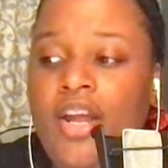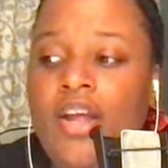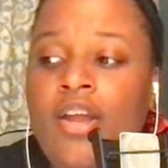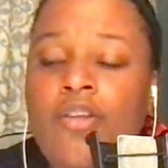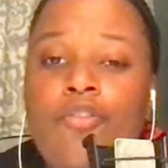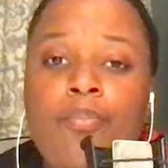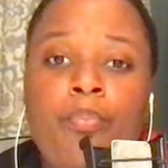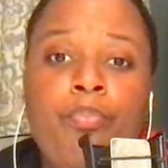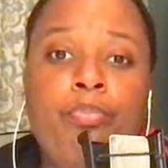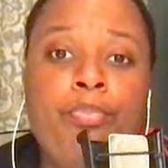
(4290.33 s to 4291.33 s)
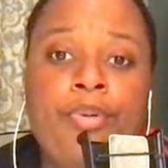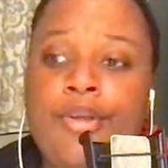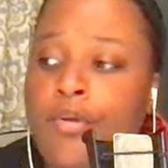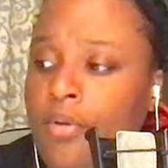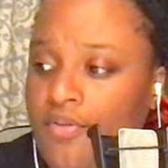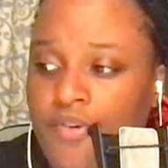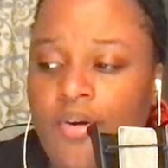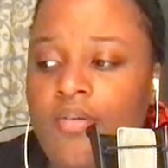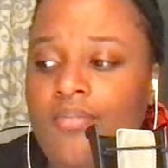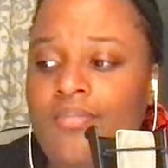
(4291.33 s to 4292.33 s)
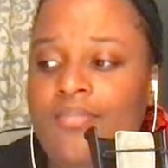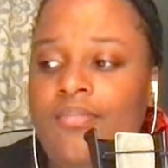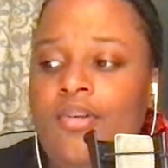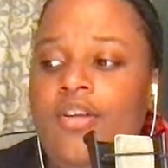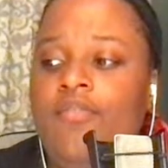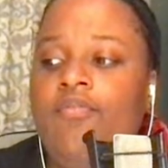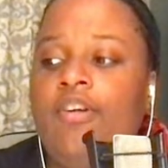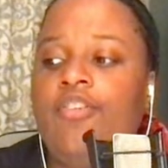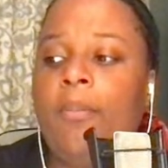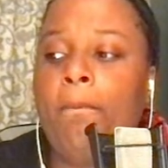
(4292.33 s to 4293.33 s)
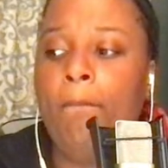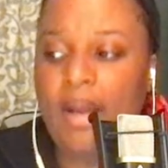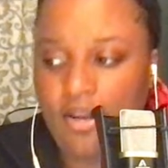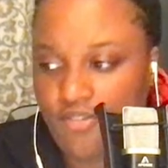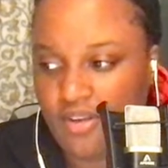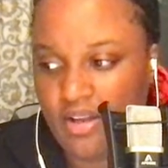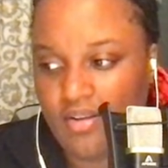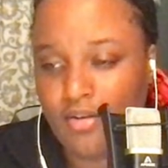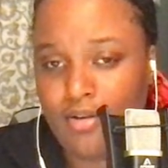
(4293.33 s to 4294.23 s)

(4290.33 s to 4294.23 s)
It is beautiful. That's amazing